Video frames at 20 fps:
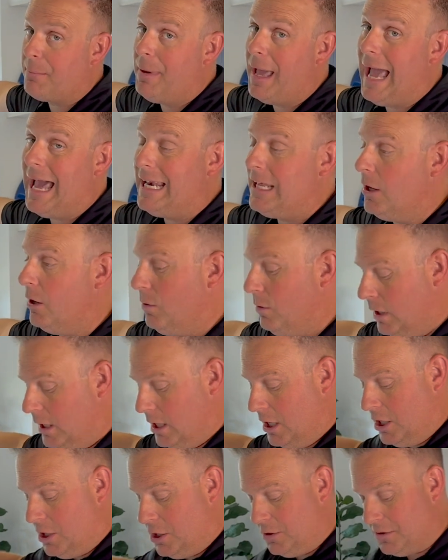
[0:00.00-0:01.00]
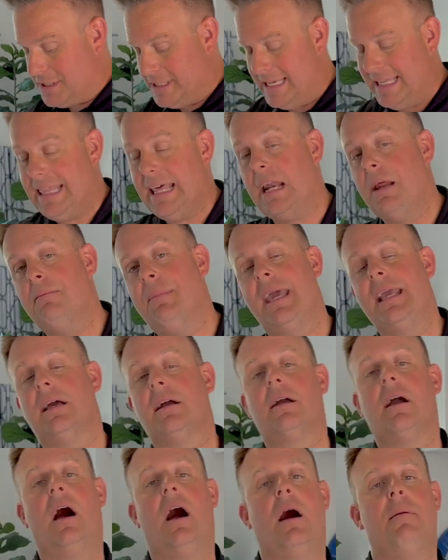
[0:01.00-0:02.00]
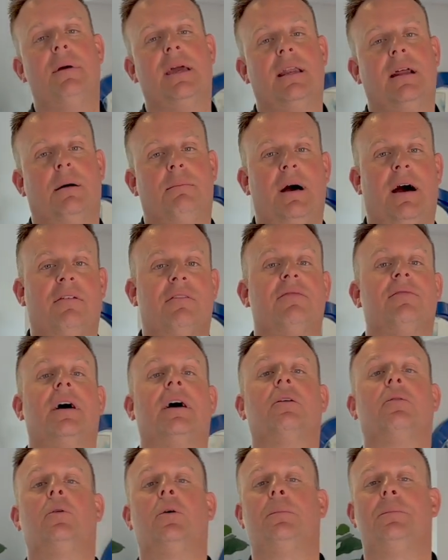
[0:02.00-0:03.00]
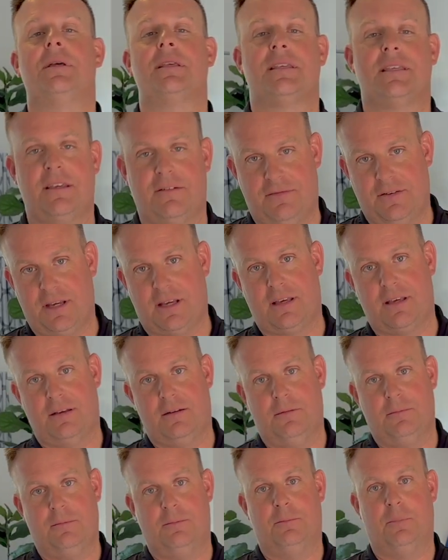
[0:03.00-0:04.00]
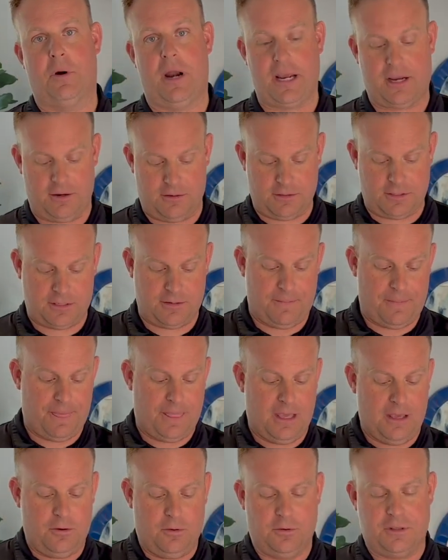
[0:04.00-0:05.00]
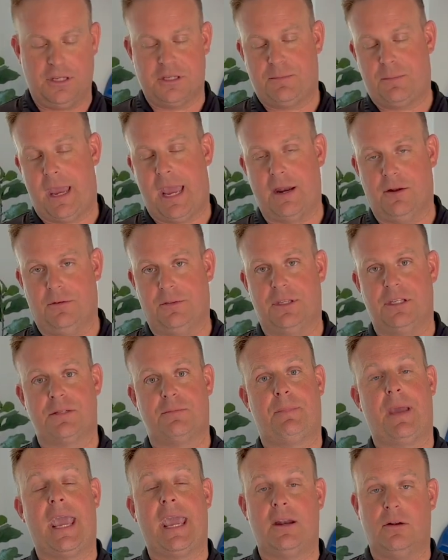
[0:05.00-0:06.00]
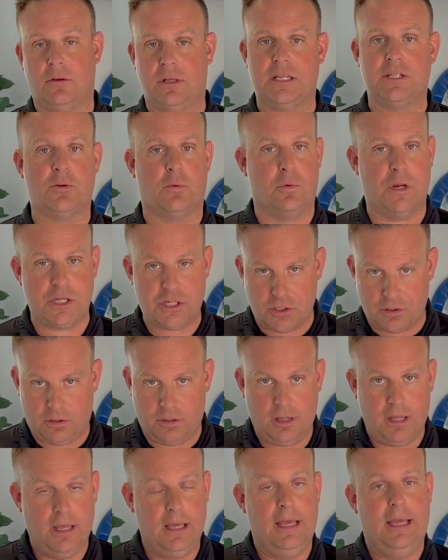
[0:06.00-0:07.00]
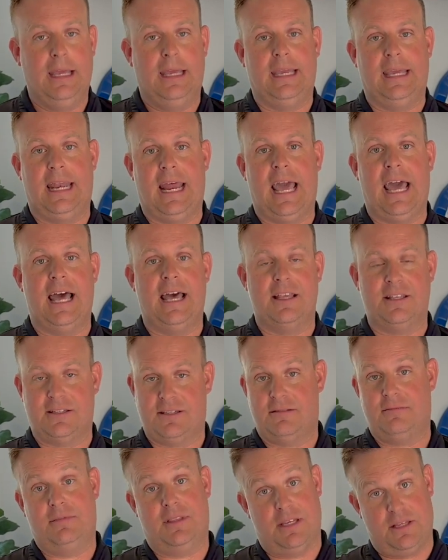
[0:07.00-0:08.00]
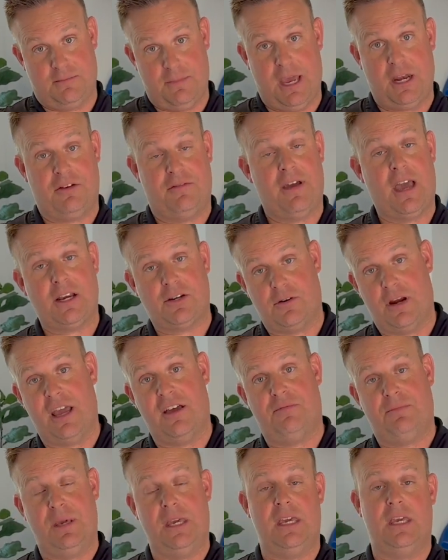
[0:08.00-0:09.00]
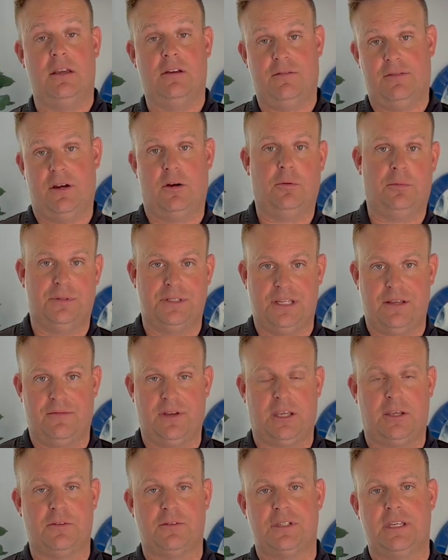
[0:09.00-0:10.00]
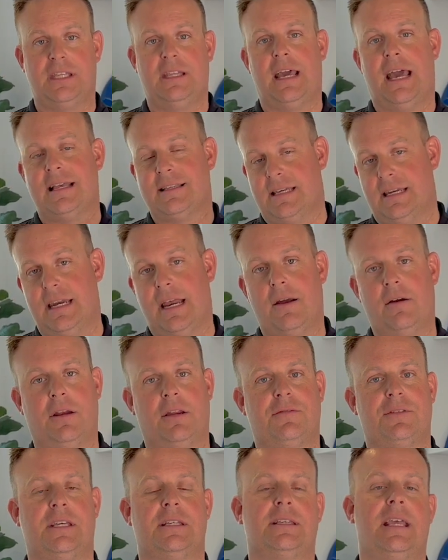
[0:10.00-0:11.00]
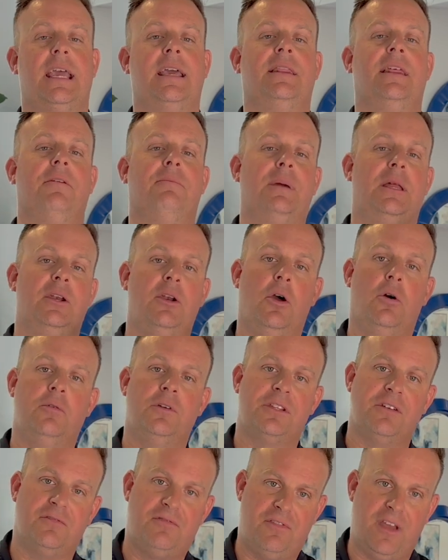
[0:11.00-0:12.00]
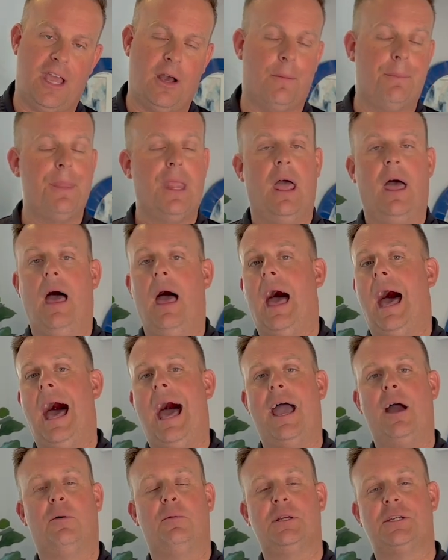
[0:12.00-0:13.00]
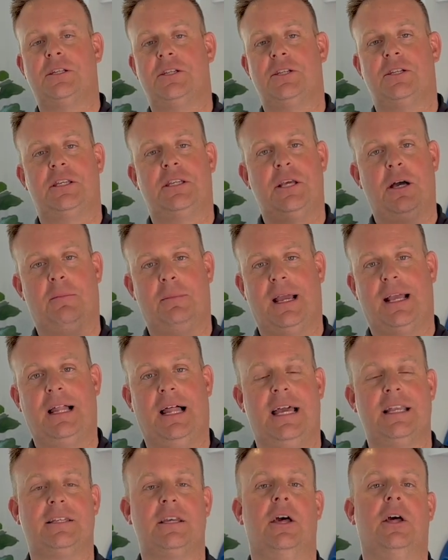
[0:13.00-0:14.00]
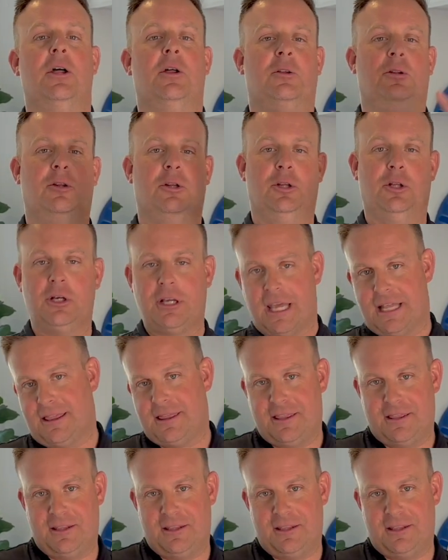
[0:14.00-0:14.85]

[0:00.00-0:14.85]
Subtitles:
patio. You'll see that I make a comment about Federal Pacific breakers, or this panel. This panel is original. It has this manufacturer, FPE or Federal Pacific. You'll see that has a narrative that says, hey, they've been known to fail. I always tell my clients, look at,